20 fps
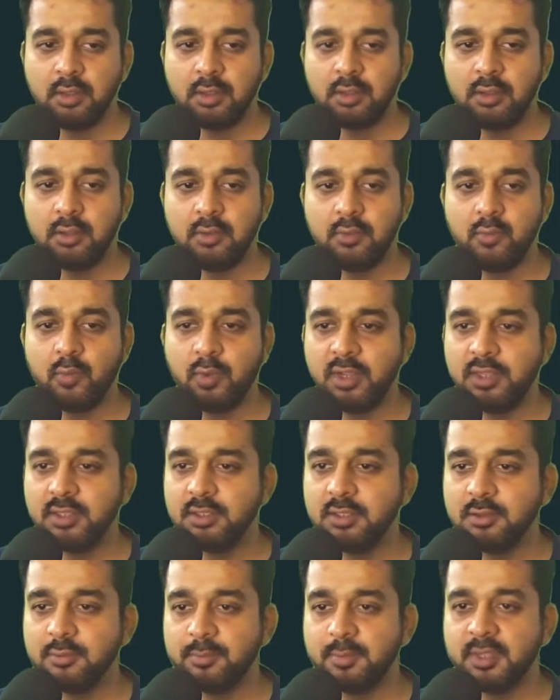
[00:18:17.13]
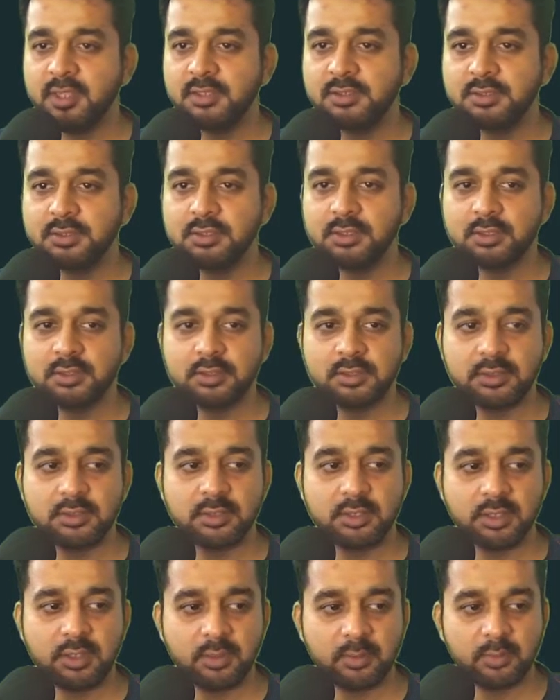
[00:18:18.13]
Why this page is
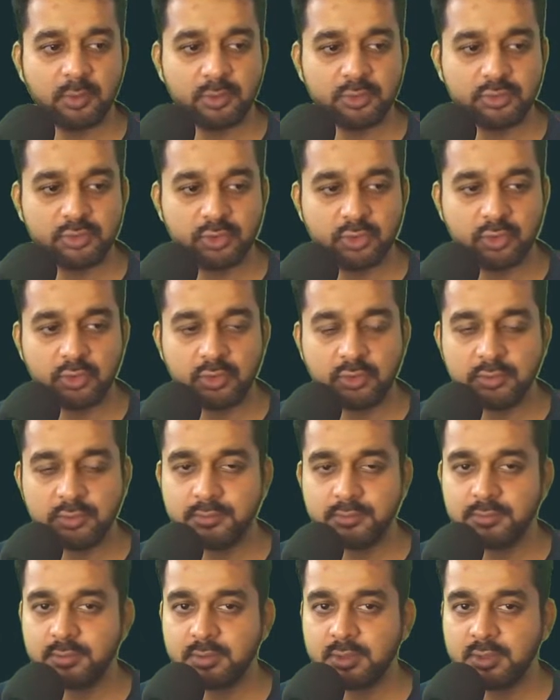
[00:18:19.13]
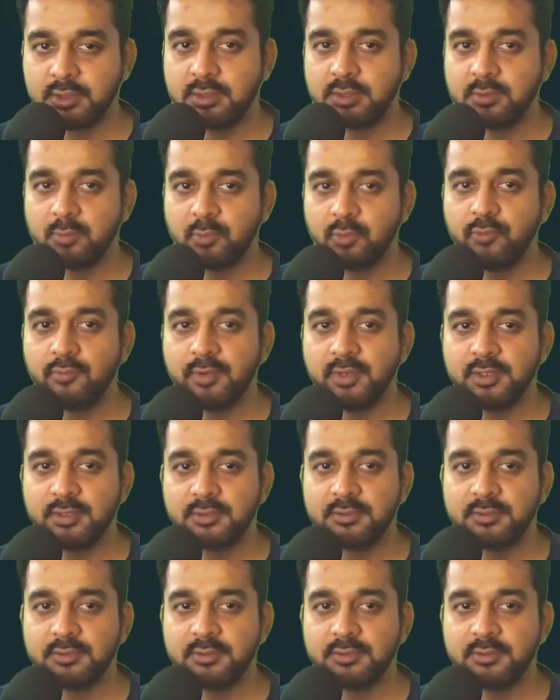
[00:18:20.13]
existing, I'm not sure. Let's remove it.